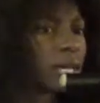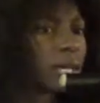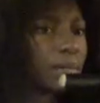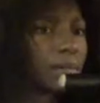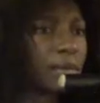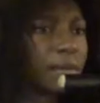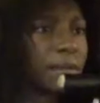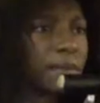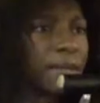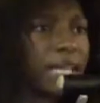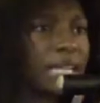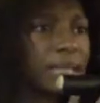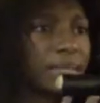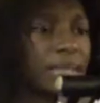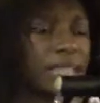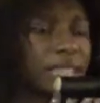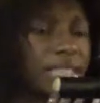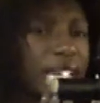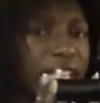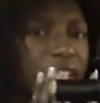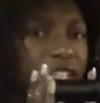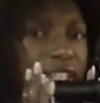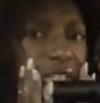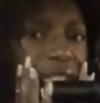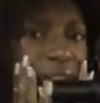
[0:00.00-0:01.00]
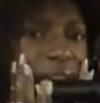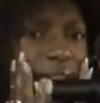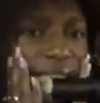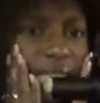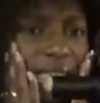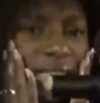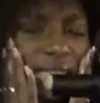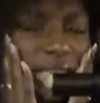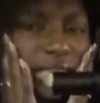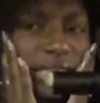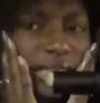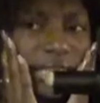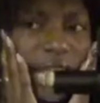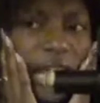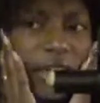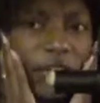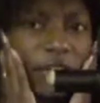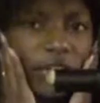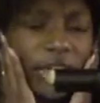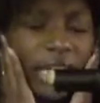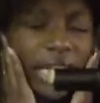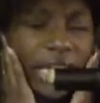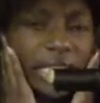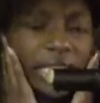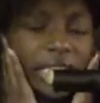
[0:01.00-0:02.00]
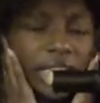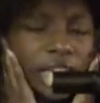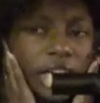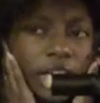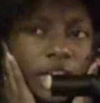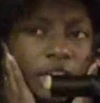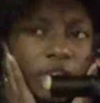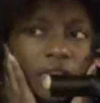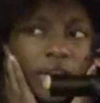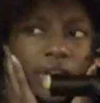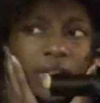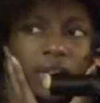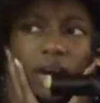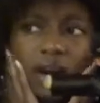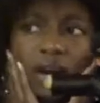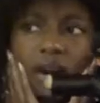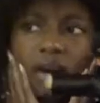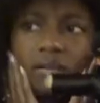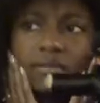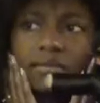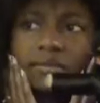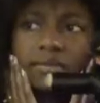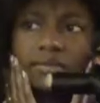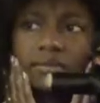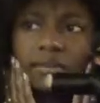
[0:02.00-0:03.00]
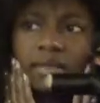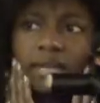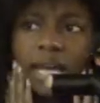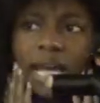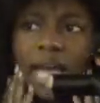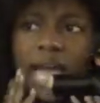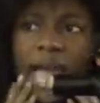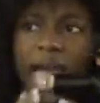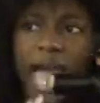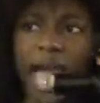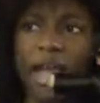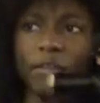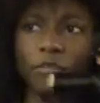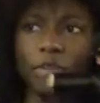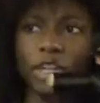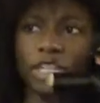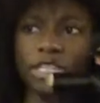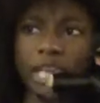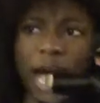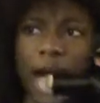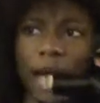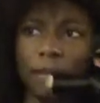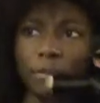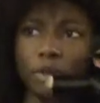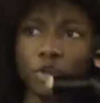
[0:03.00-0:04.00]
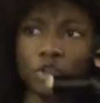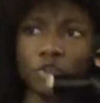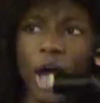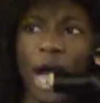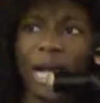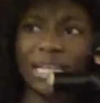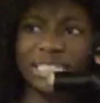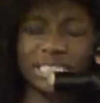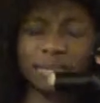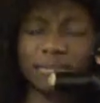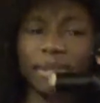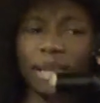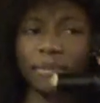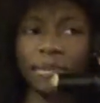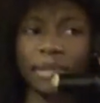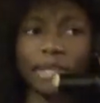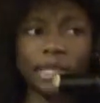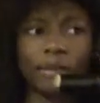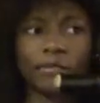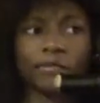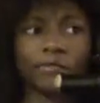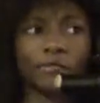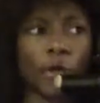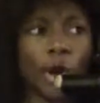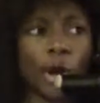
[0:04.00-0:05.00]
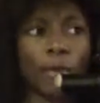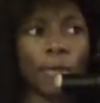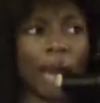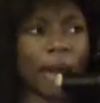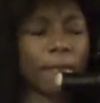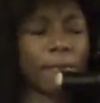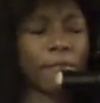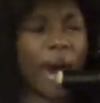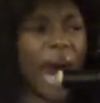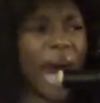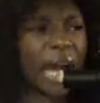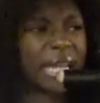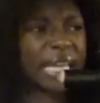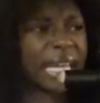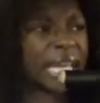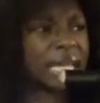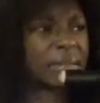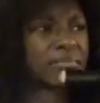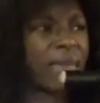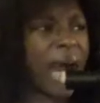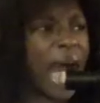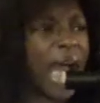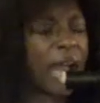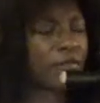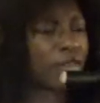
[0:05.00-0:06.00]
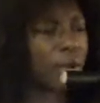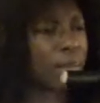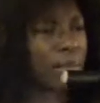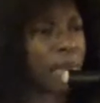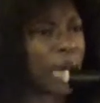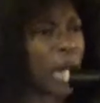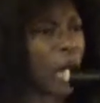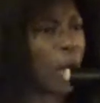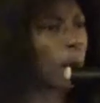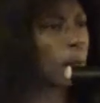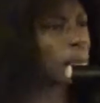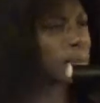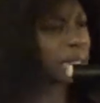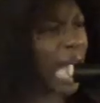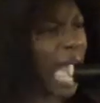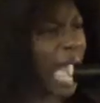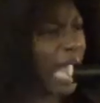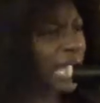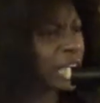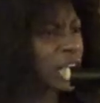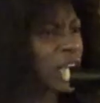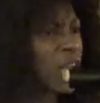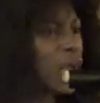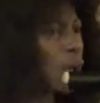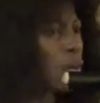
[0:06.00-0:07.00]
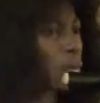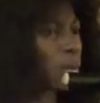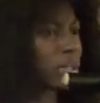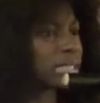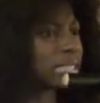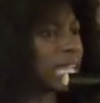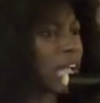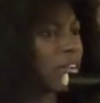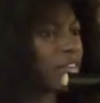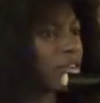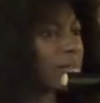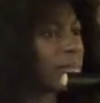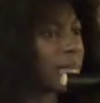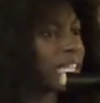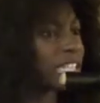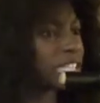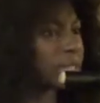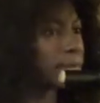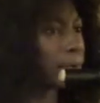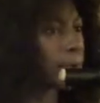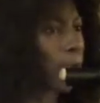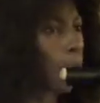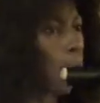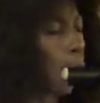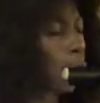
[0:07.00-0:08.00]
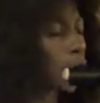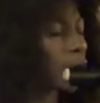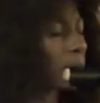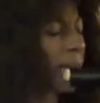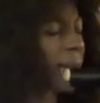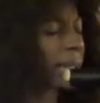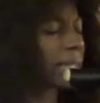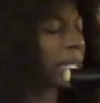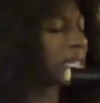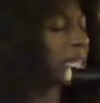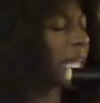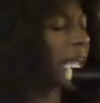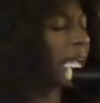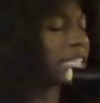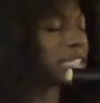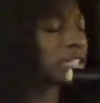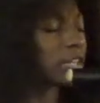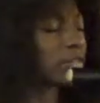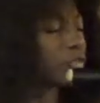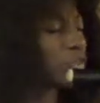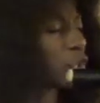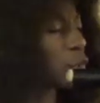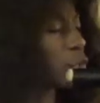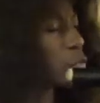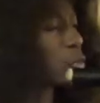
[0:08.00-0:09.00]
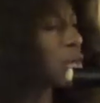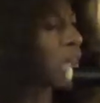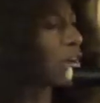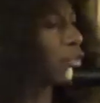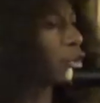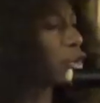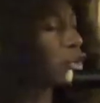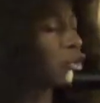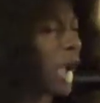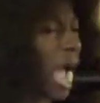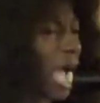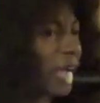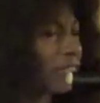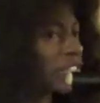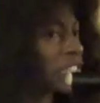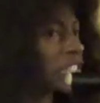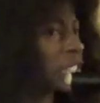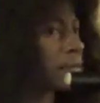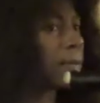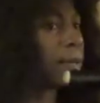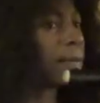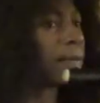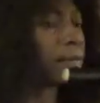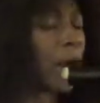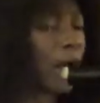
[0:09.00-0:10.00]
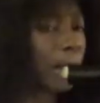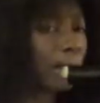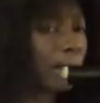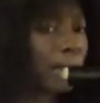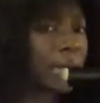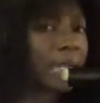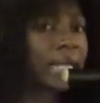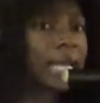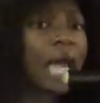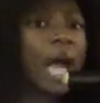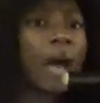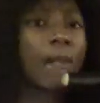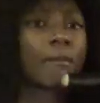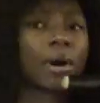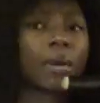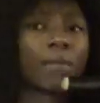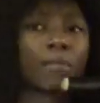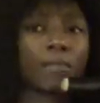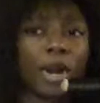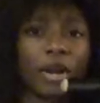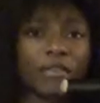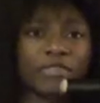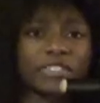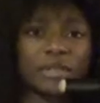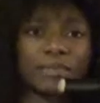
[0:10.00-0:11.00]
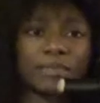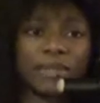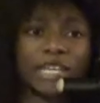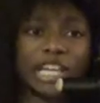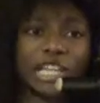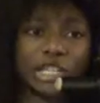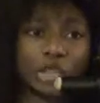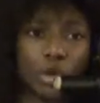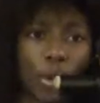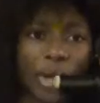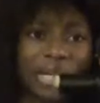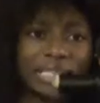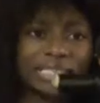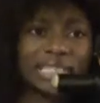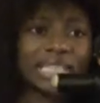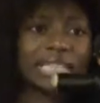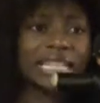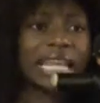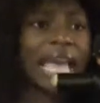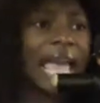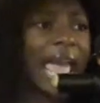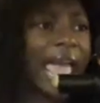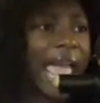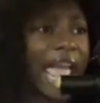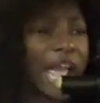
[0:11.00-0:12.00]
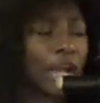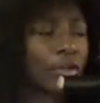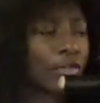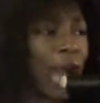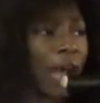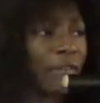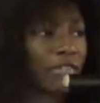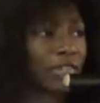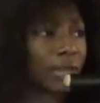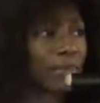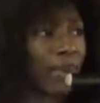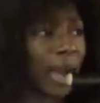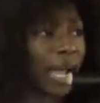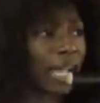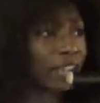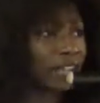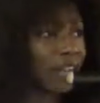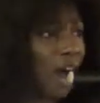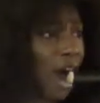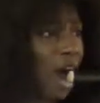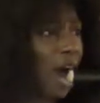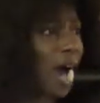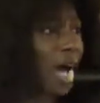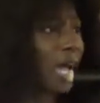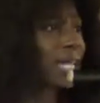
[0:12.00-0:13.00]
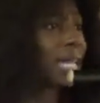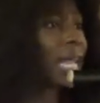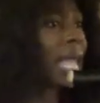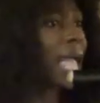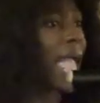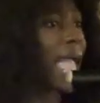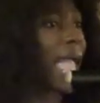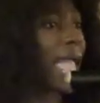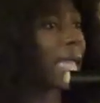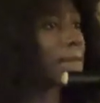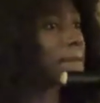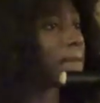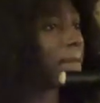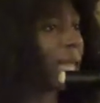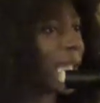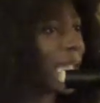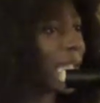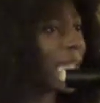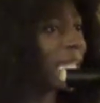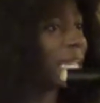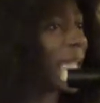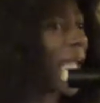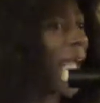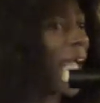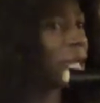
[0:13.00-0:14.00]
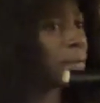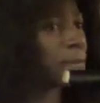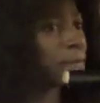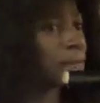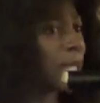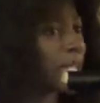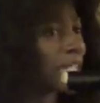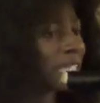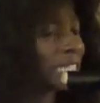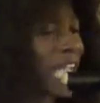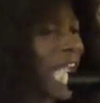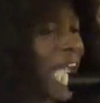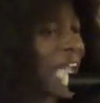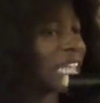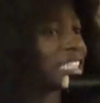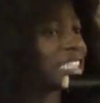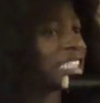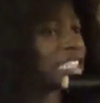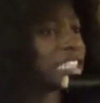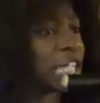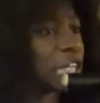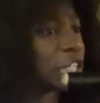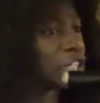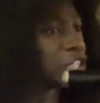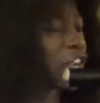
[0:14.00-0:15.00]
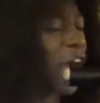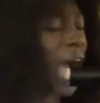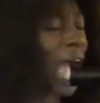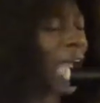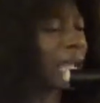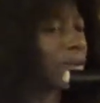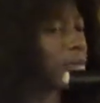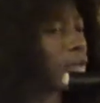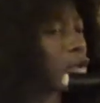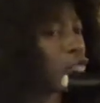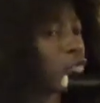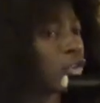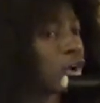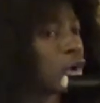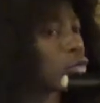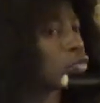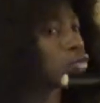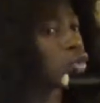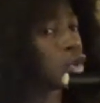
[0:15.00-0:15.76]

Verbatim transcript: but pigmentation like this is never easy to get rid of. Every time you try to make me conform, my body and mind rebel. Black was never meant to be ordered by the likes of you, never crafted to be puppet, but birthed to be anointed, handcrafted by God, handmade, hand picked, hand stitched. I am a real